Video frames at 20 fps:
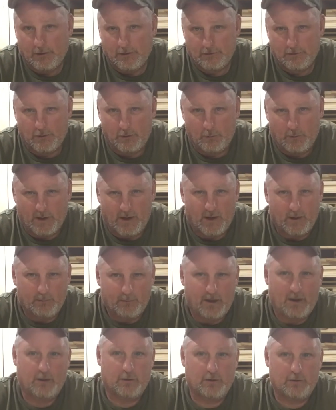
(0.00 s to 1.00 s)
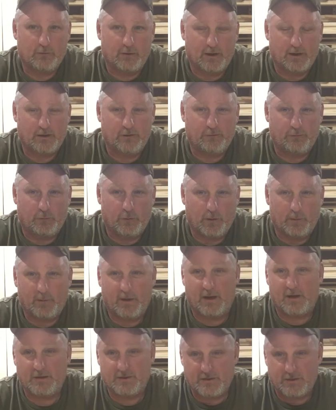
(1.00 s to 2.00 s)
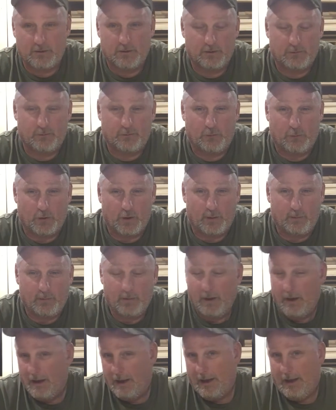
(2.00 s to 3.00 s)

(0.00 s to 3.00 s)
So we got it mounted correctly for him, got it zeroed for him,